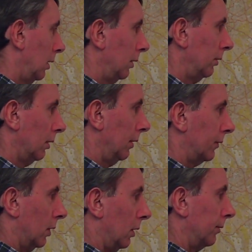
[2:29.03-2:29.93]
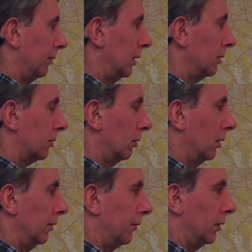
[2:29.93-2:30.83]
So I've got the integral
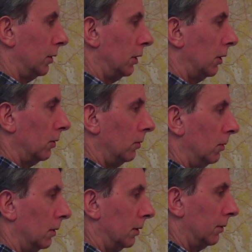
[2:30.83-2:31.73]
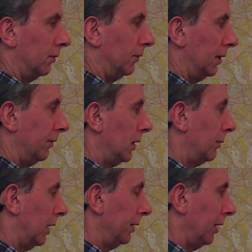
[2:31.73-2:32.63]
of u
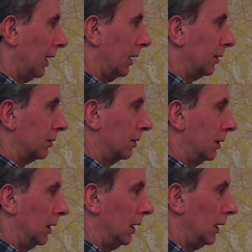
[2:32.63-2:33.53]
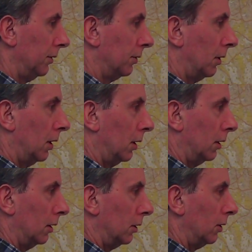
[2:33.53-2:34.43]
dv by dx is
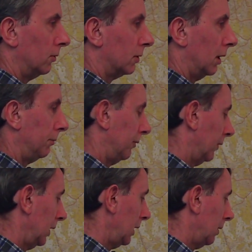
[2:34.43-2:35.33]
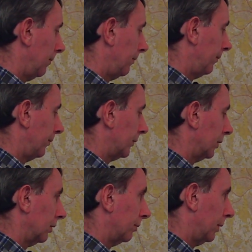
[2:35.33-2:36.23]
u times v,
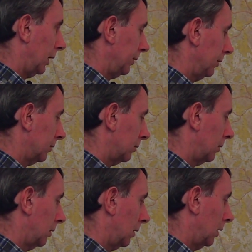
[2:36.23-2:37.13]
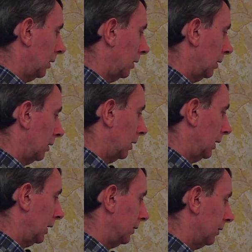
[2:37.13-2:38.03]
so that's minus
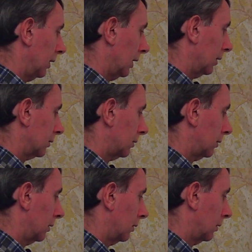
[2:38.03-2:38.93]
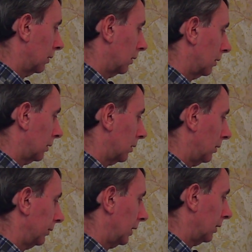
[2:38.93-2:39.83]
e to the x
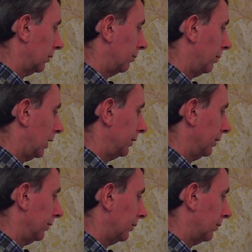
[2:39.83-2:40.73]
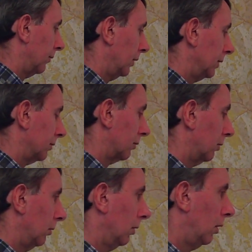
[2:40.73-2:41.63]
cos x, minus the
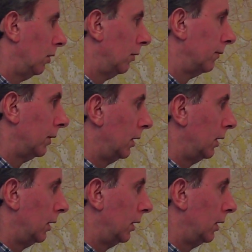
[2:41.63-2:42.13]
integral of